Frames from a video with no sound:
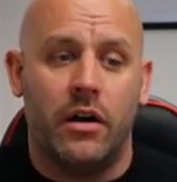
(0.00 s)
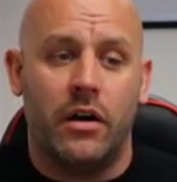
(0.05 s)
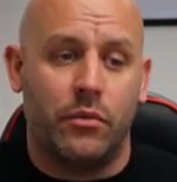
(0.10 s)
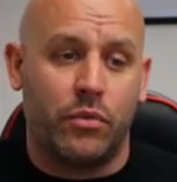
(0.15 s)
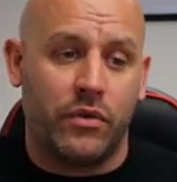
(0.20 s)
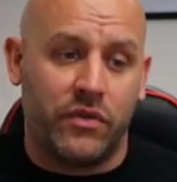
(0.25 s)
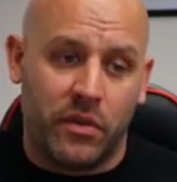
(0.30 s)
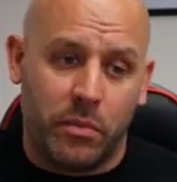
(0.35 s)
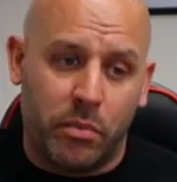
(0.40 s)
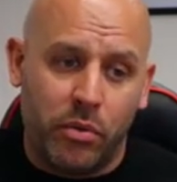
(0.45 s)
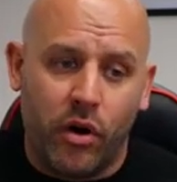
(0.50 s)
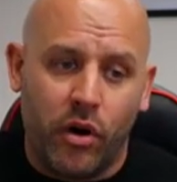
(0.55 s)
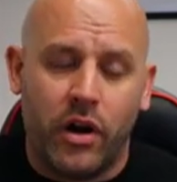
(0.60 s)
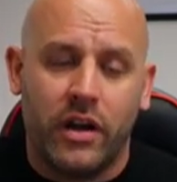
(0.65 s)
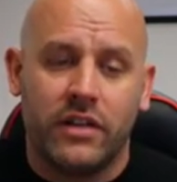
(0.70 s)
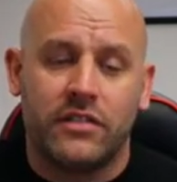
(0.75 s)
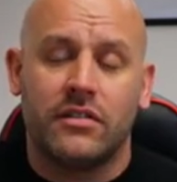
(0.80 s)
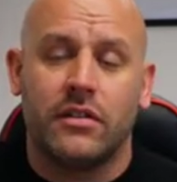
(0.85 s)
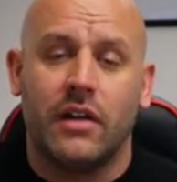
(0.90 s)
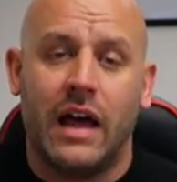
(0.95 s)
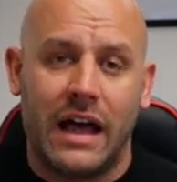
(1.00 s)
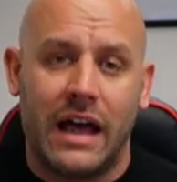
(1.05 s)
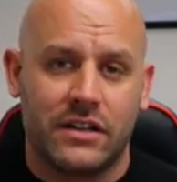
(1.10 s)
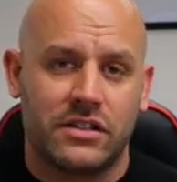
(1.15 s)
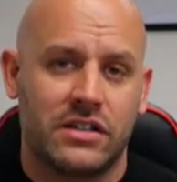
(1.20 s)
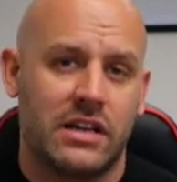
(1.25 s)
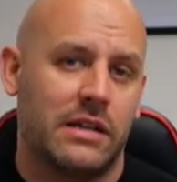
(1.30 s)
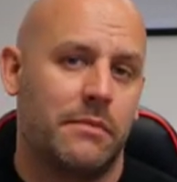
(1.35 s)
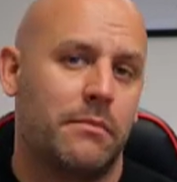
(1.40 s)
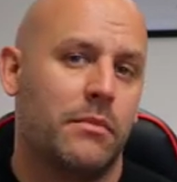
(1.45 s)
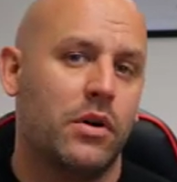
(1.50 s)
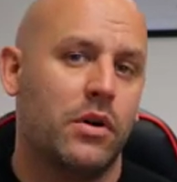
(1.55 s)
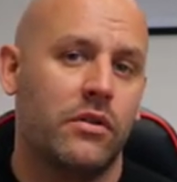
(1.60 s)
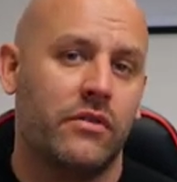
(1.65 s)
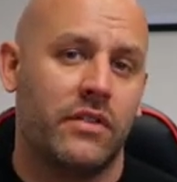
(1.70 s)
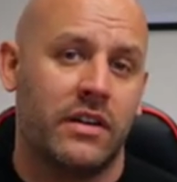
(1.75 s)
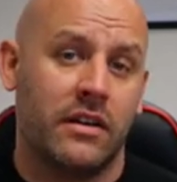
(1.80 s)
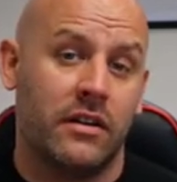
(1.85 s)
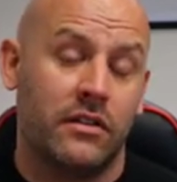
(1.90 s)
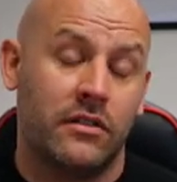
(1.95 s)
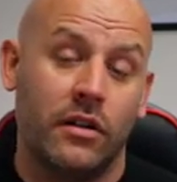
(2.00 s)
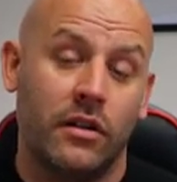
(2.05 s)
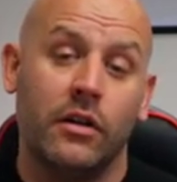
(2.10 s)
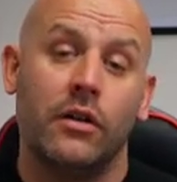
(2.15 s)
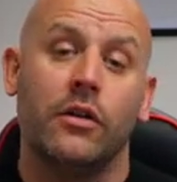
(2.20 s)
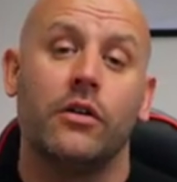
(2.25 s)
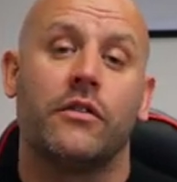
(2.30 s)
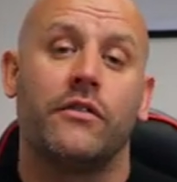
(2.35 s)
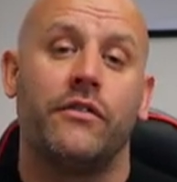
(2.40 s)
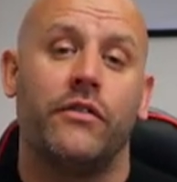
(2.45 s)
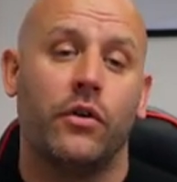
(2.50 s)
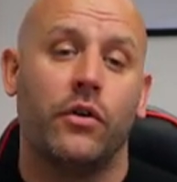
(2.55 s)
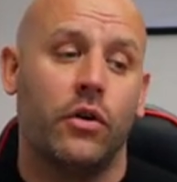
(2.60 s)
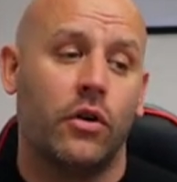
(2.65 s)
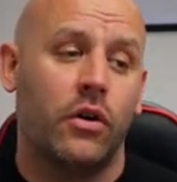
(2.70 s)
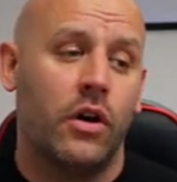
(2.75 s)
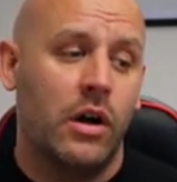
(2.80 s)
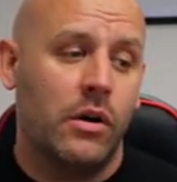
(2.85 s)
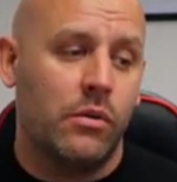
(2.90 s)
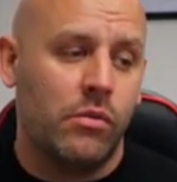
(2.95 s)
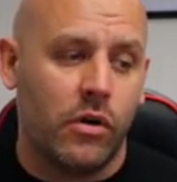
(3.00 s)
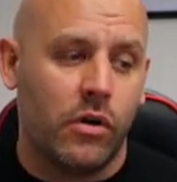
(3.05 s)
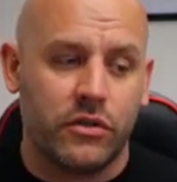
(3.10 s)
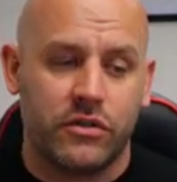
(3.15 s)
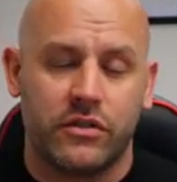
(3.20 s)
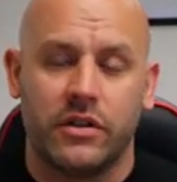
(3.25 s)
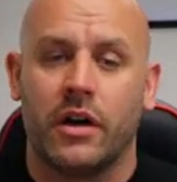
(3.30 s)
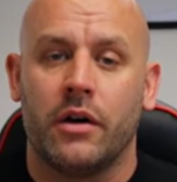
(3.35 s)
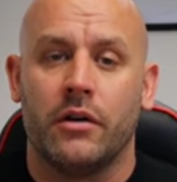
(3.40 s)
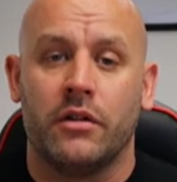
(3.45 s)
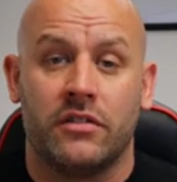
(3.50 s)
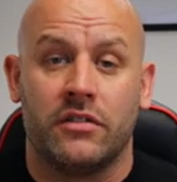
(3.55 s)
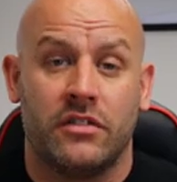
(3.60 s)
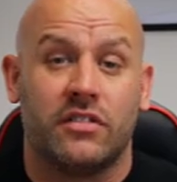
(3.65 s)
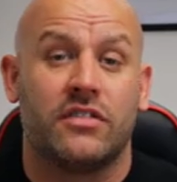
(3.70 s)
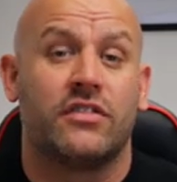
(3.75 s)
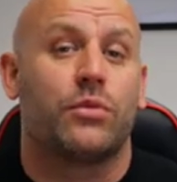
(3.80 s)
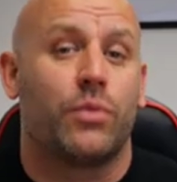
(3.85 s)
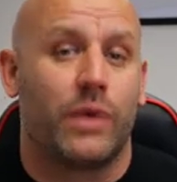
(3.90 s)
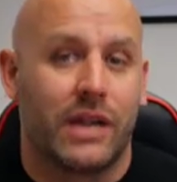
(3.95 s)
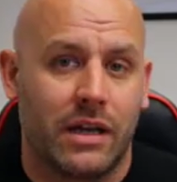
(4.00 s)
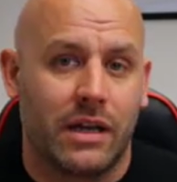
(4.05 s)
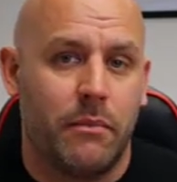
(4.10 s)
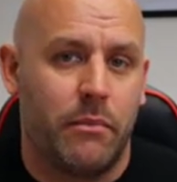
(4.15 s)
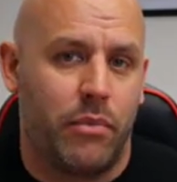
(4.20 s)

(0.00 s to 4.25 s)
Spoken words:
with the price actually moving to look for what's known as a swinging